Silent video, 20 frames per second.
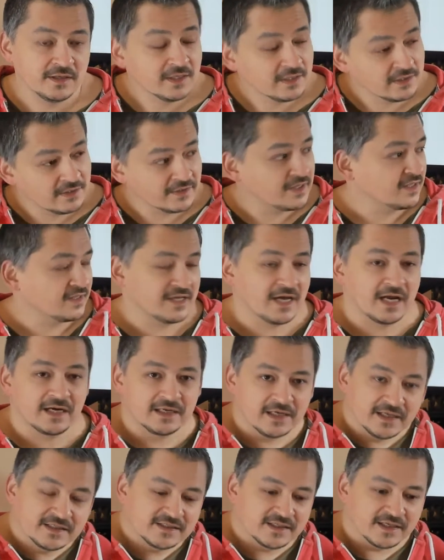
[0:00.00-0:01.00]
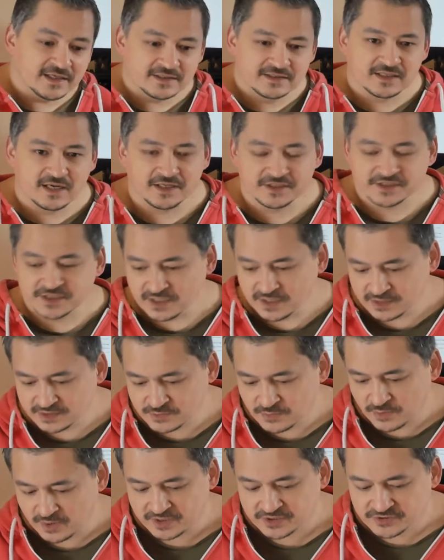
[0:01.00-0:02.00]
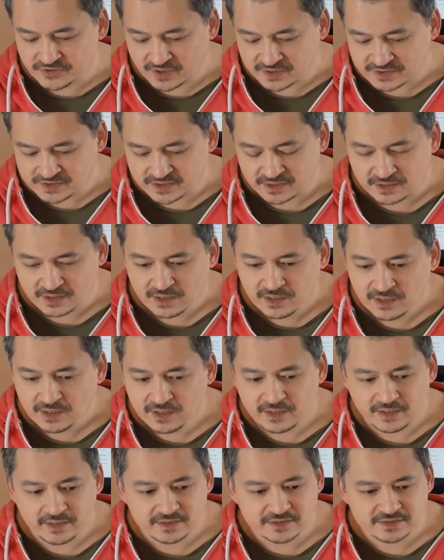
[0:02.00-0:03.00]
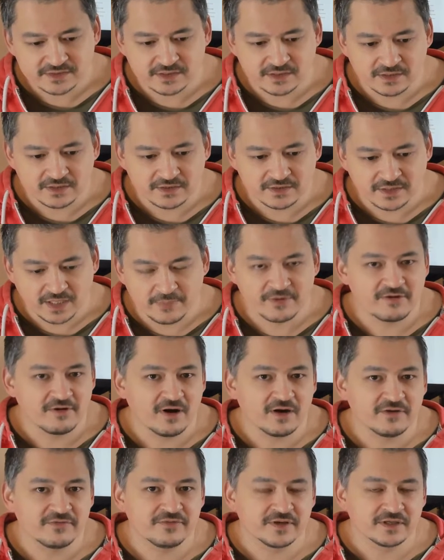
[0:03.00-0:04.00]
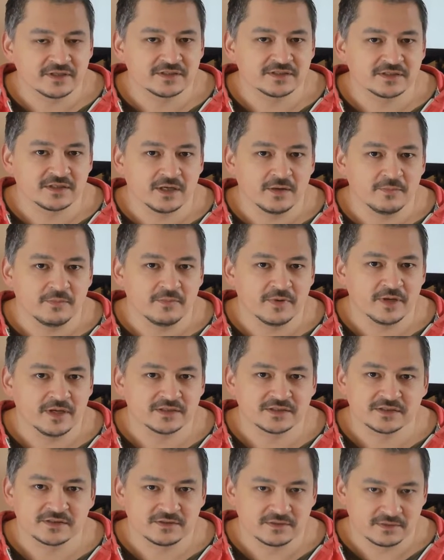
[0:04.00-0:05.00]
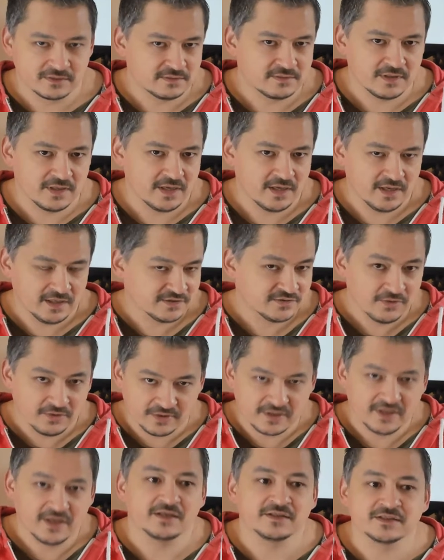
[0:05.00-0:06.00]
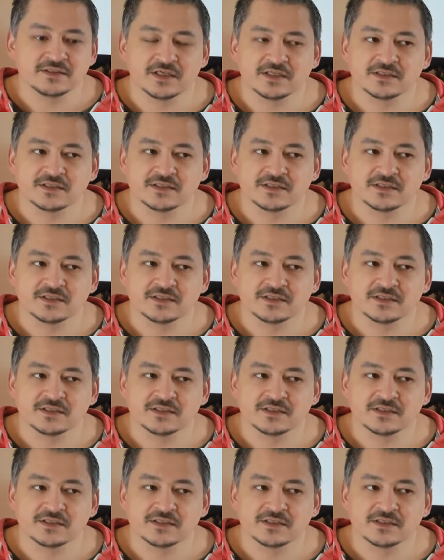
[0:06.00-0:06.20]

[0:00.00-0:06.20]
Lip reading: Looking at the analytics actually is quite interesting. Is the demographics? It's not kids.